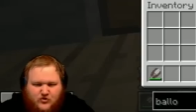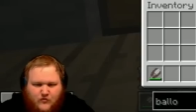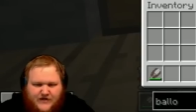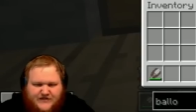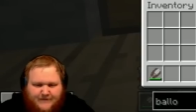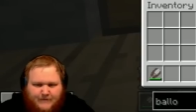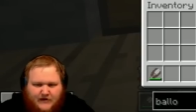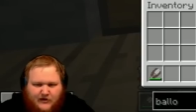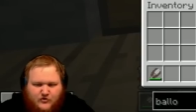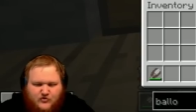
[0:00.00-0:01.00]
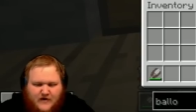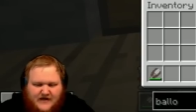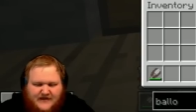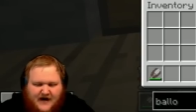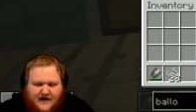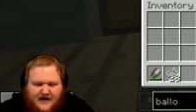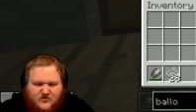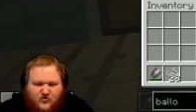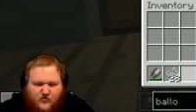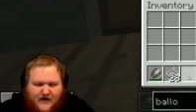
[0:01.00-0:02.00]
twenty-seven balloons right there. That's
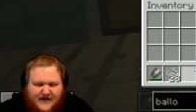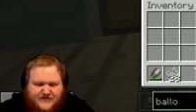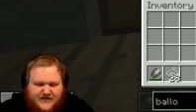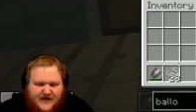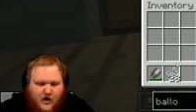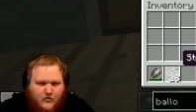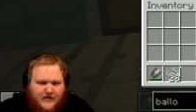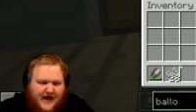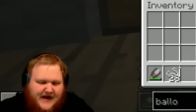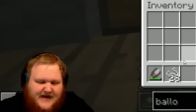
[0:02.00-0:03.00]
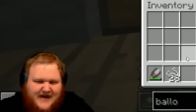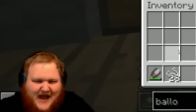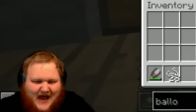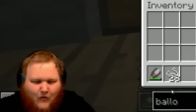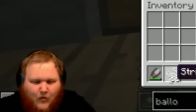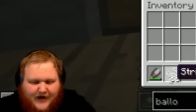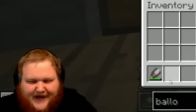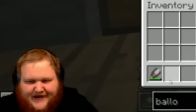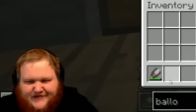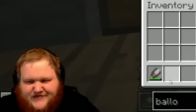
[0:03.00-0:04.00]
crazy. Okay, now we're getting